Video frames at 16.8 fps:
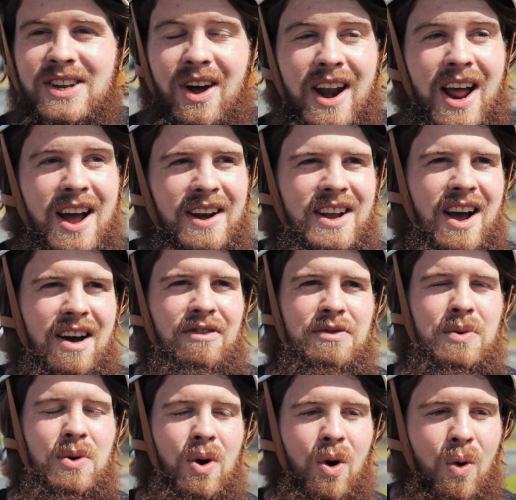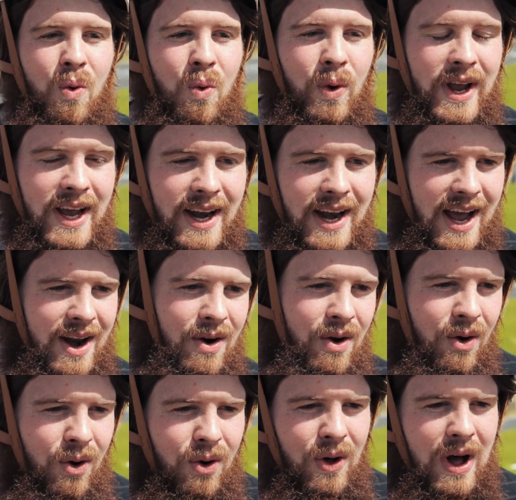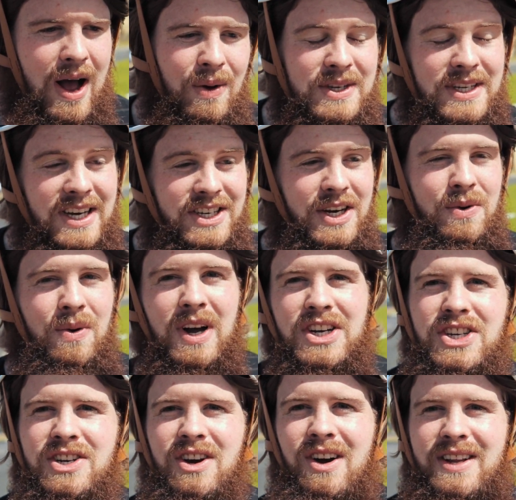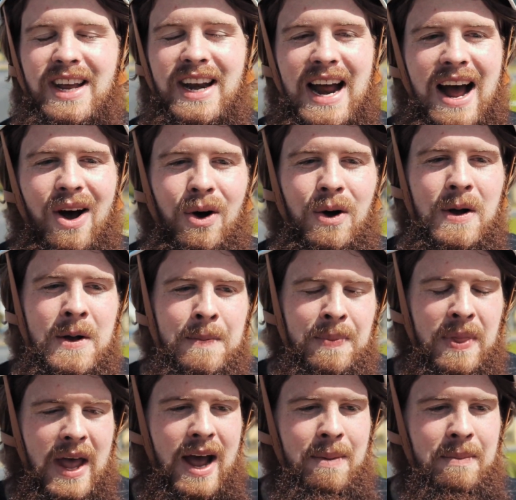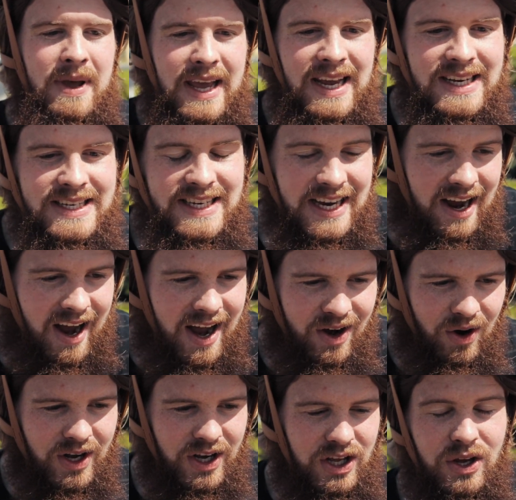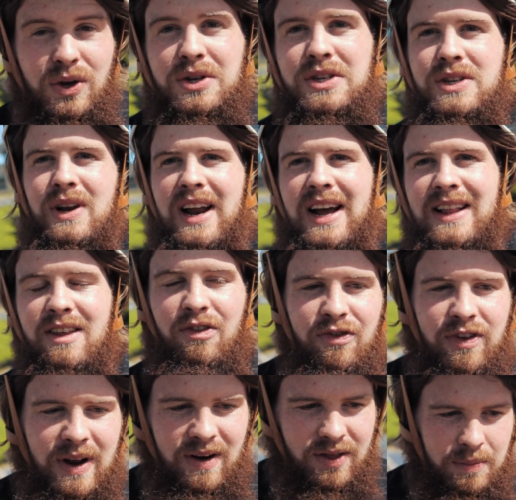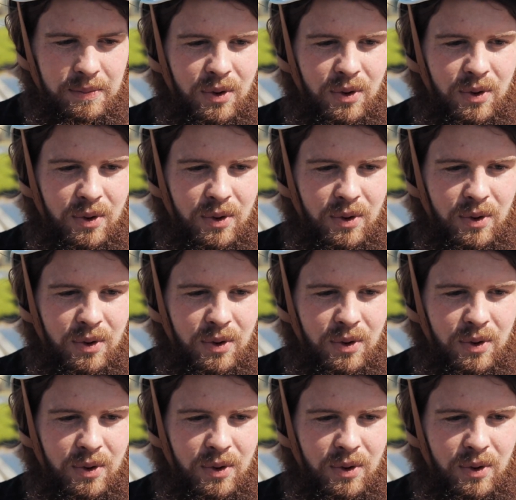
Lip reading: not uncomfortable or weird at all. I was actually quite shocked at how easy I got used to like the feel of the